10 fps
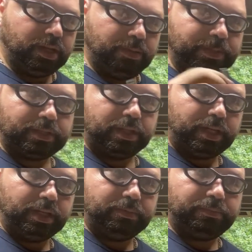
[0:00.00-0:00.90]
up until
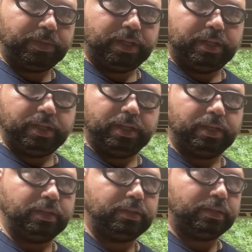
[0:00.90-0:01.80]
I put it
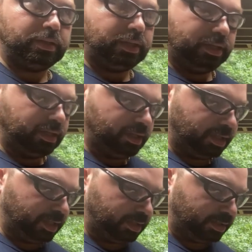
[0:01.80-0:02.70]
into the
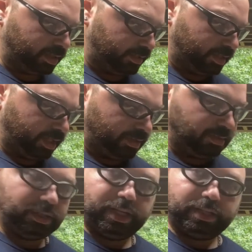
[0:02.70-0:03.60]
annealing, because I
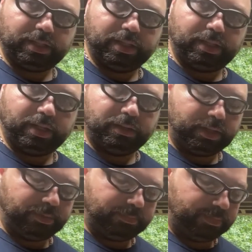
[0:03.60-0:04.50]
like to anneal
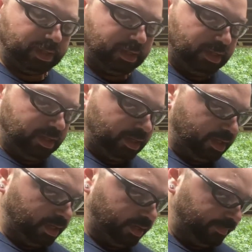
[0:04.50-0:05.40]
them.
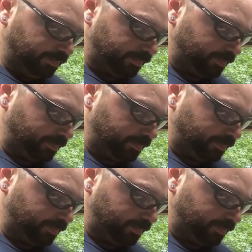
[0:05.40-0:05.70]
Um,